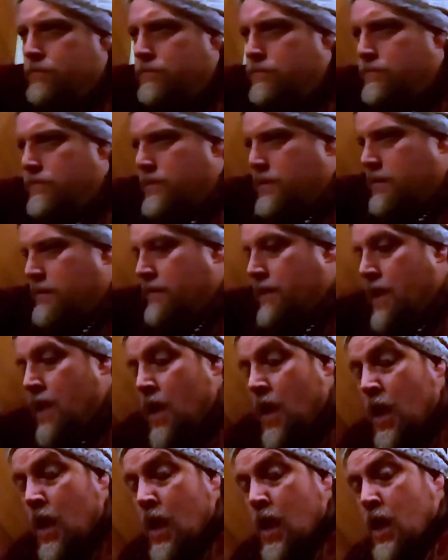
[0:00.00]
three.
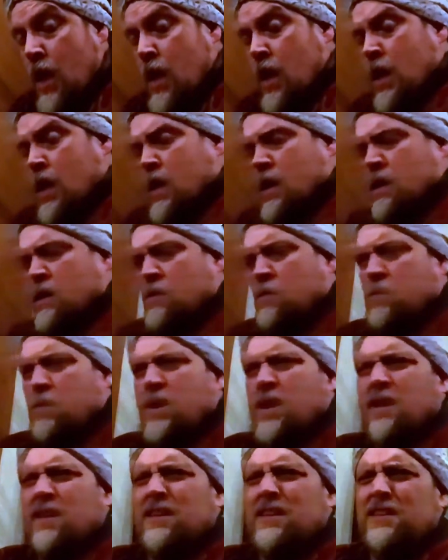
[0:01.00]

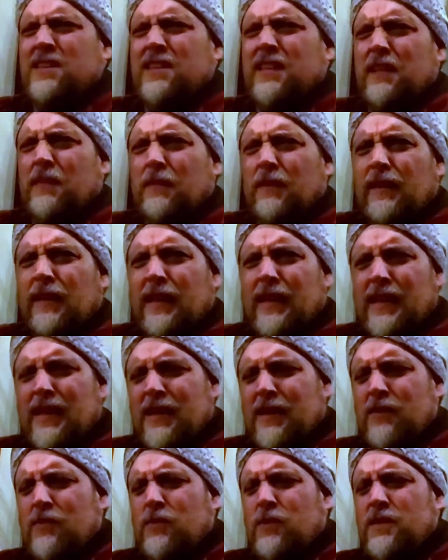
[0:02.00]
What the
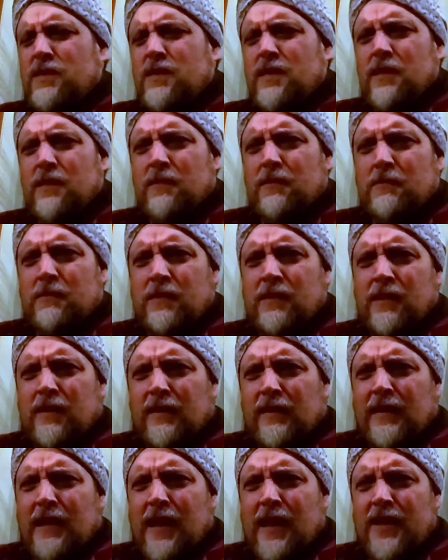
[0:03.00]
heck? Was
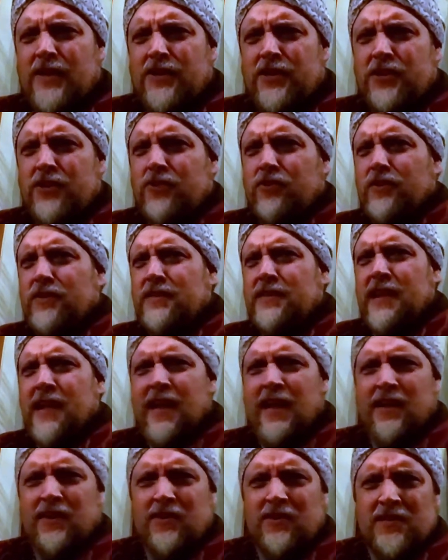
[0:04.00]
the cottage under
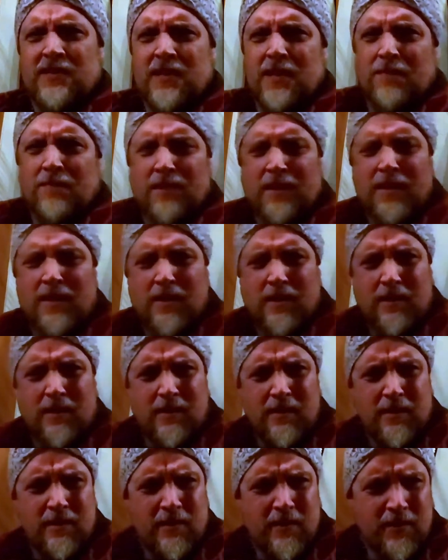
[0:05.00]
attack or something?
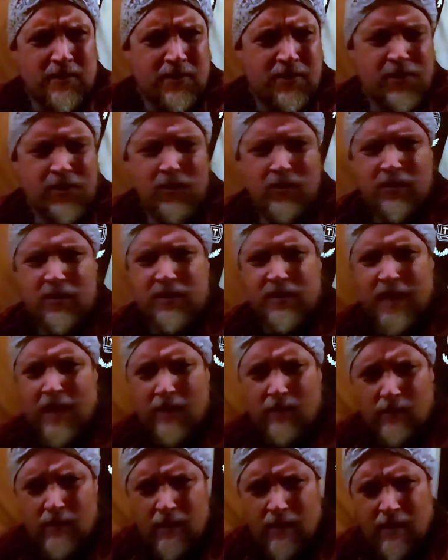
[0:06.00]
The Asur is
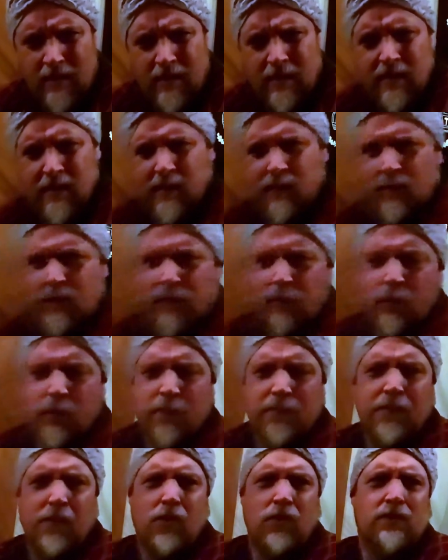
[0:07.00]
out in
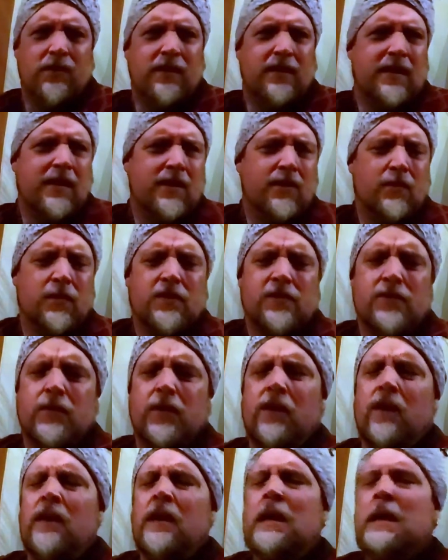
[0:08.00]
revolt again? What's
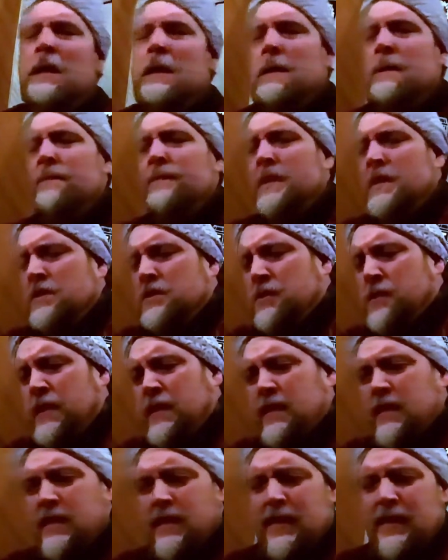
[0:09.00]
going on? So
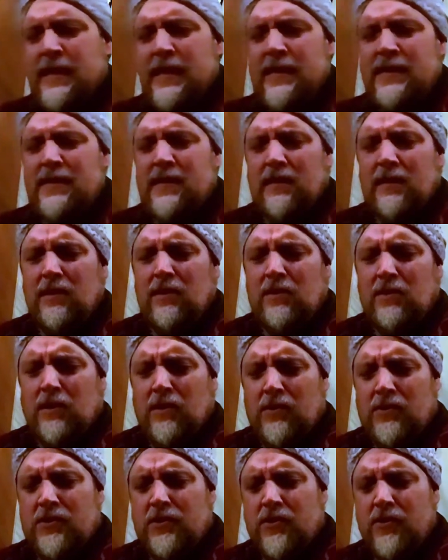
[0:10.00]
he gets a little
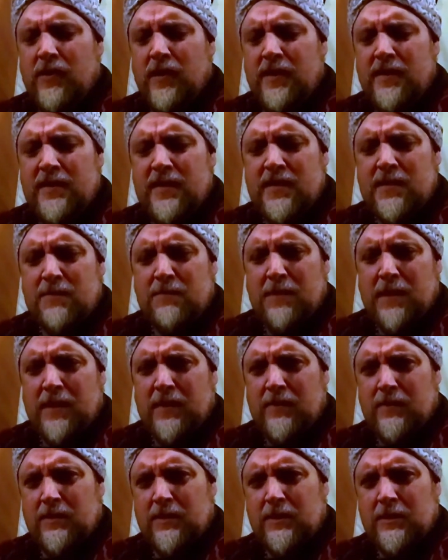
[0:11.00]
closer and he
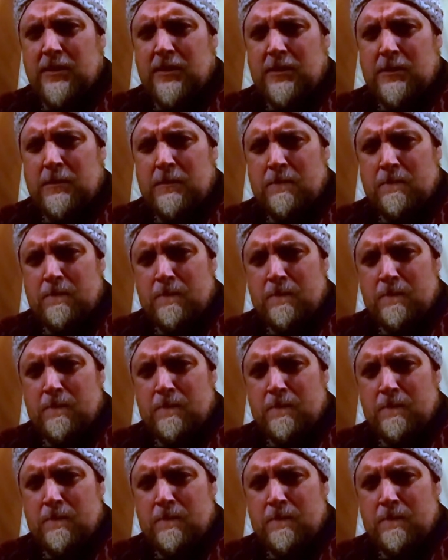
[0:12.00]
dismounts